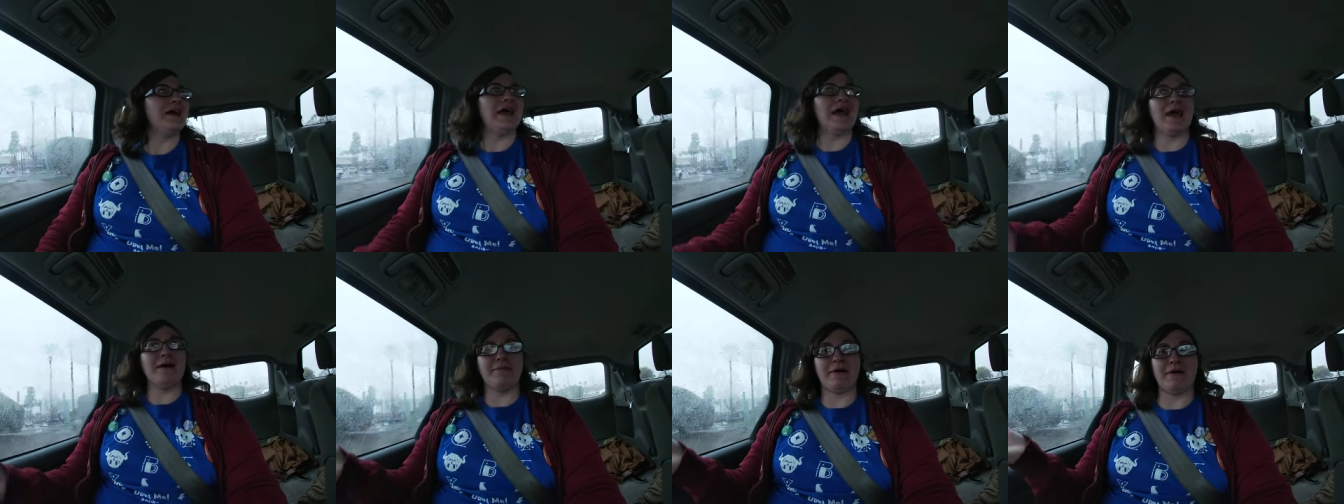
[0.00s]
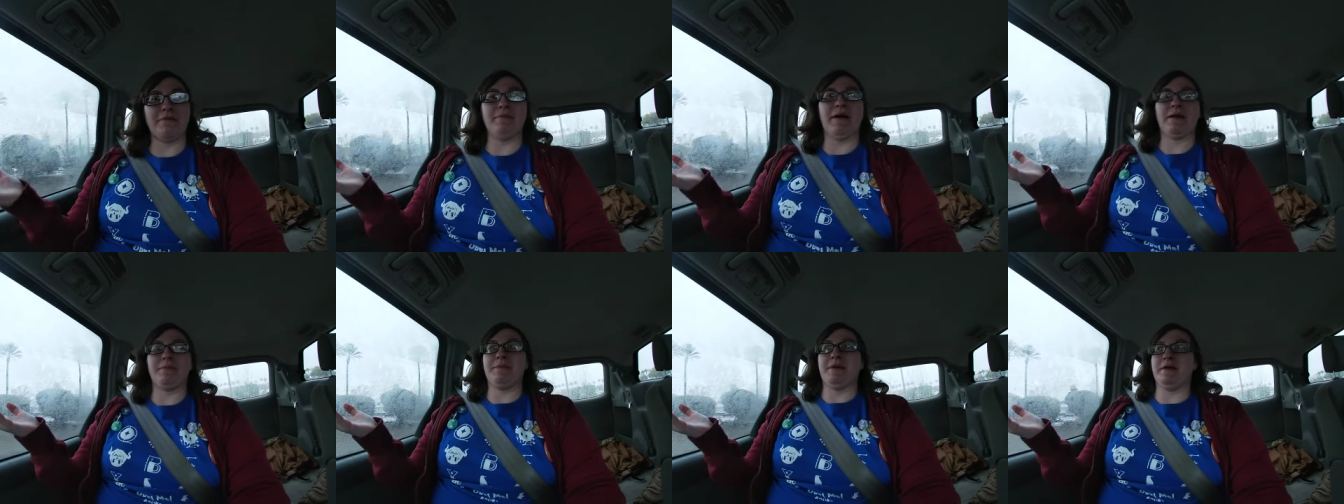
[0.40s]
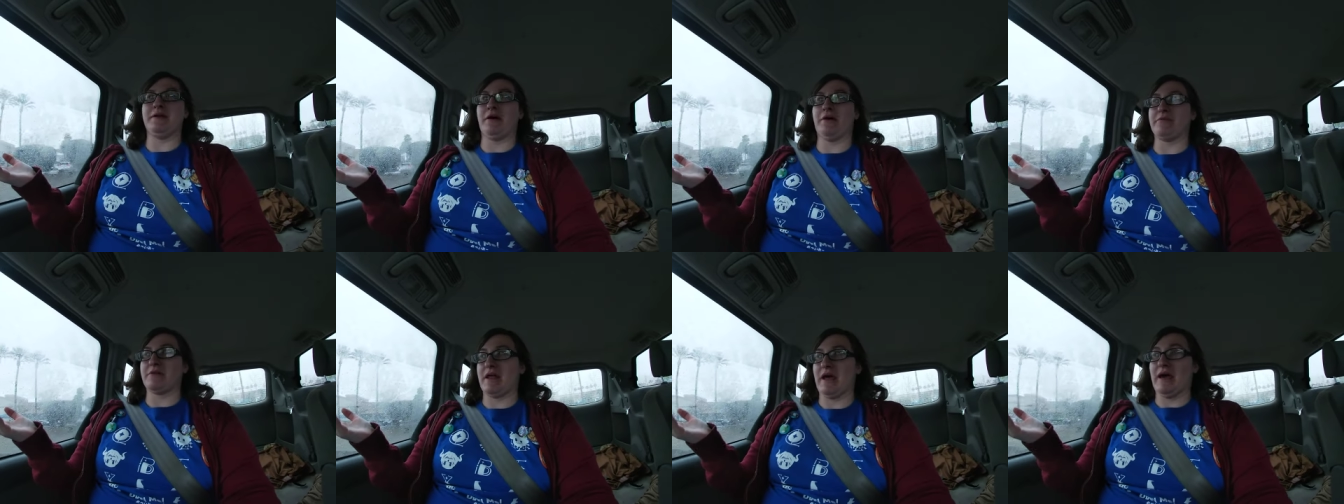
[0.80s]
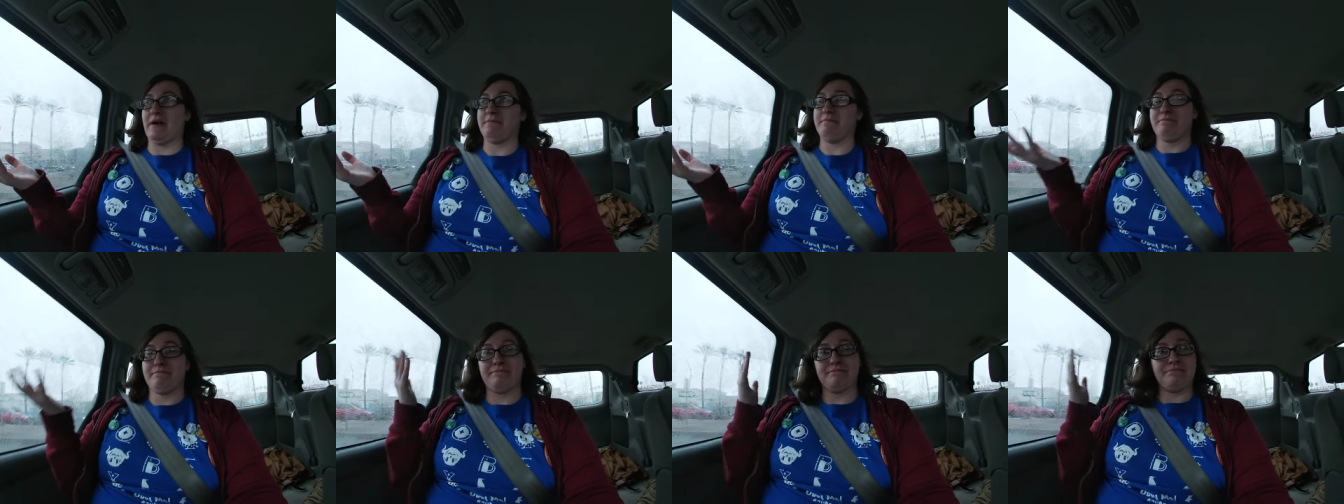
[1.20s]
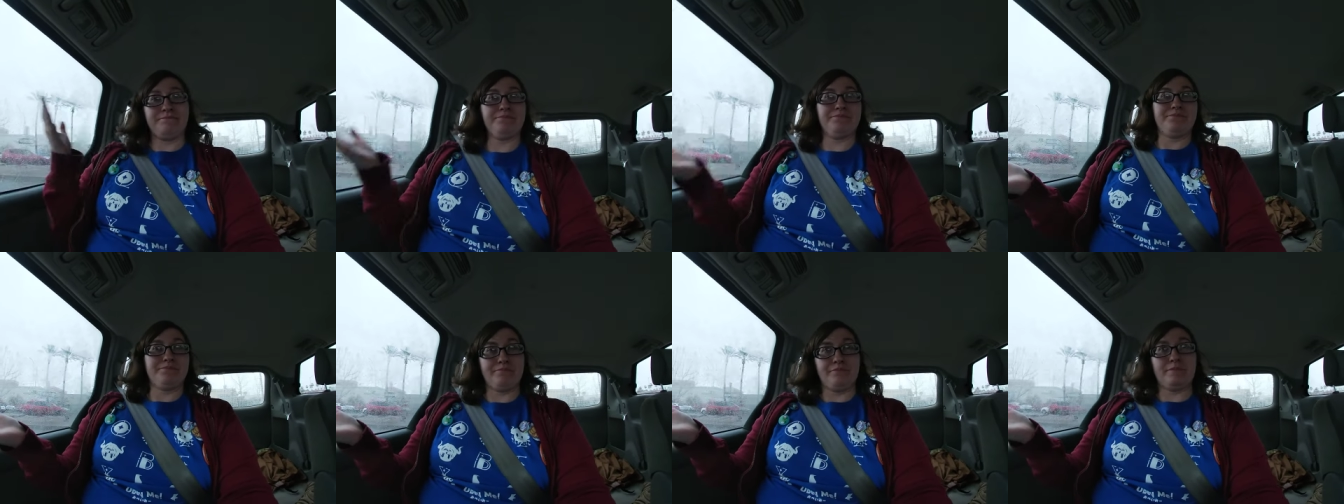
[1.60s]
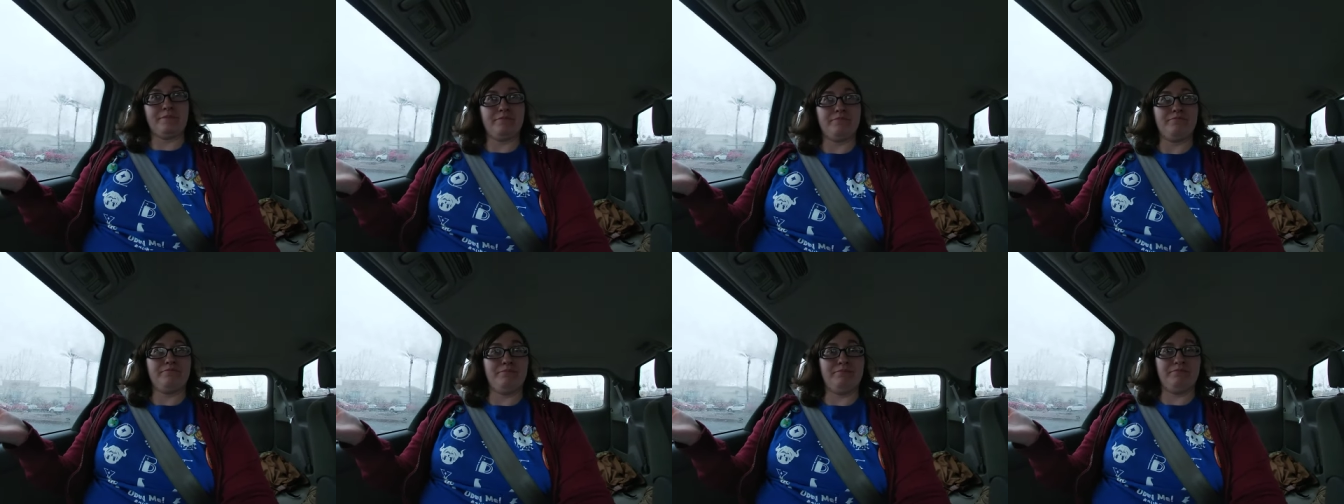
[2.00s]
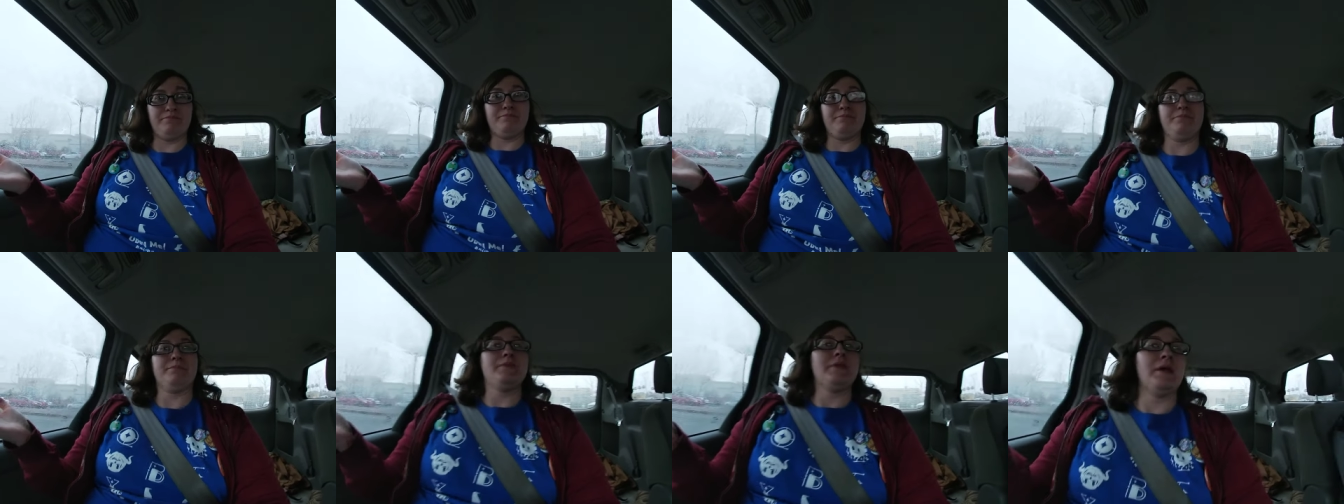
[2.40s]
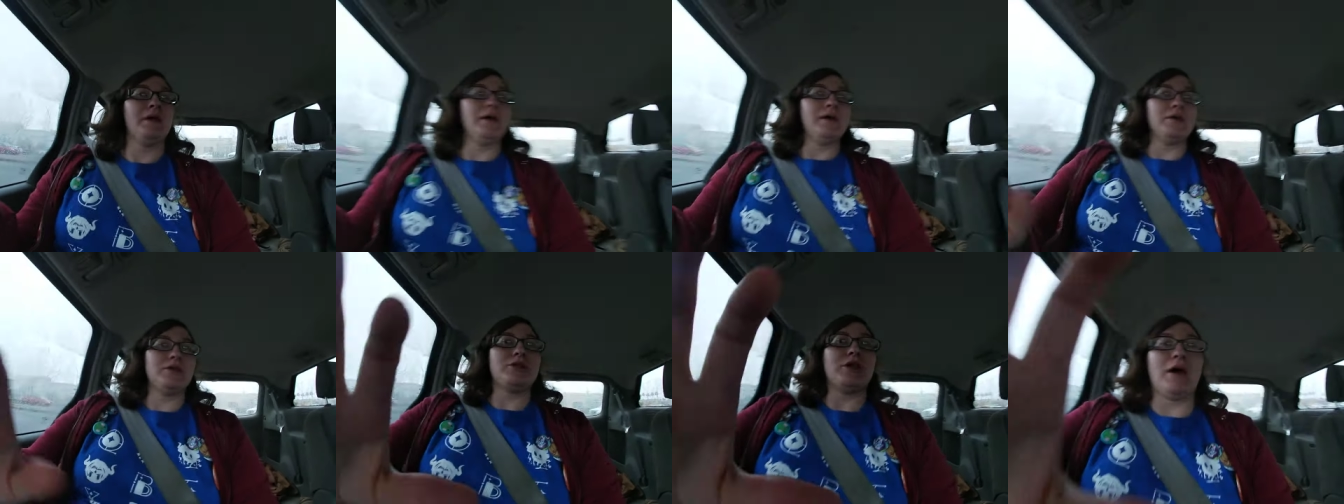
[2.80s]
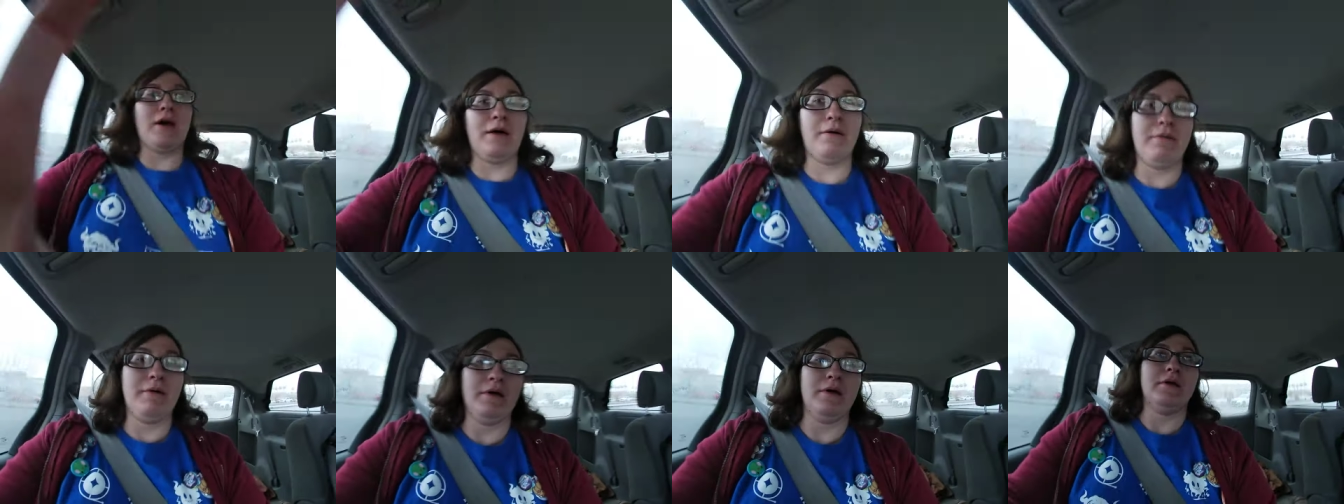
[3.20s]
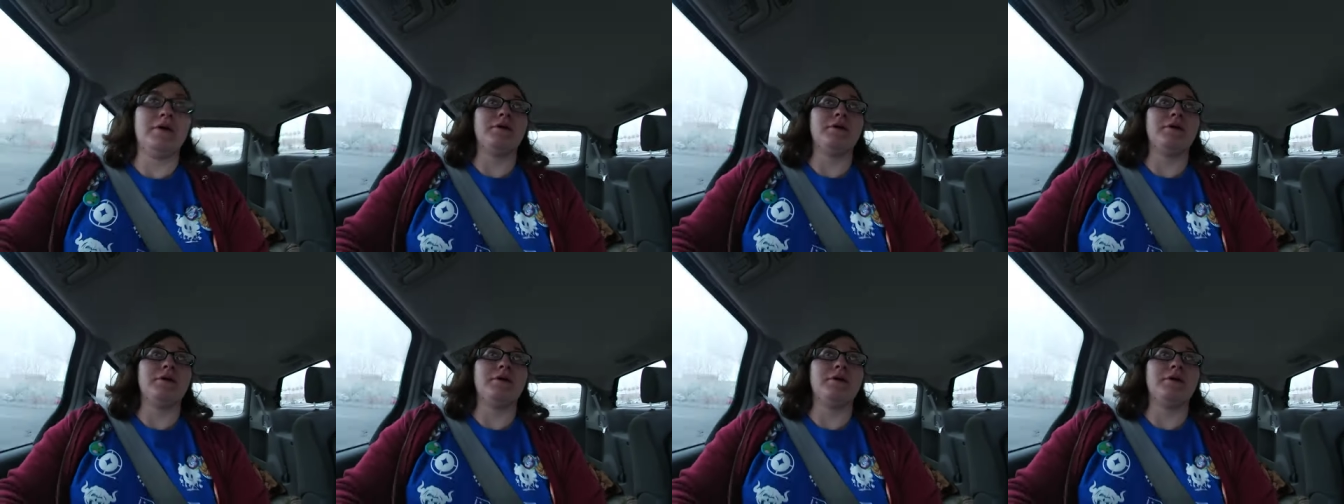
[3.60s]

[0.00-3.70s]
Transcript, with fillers: if I might be know that. Alright. So,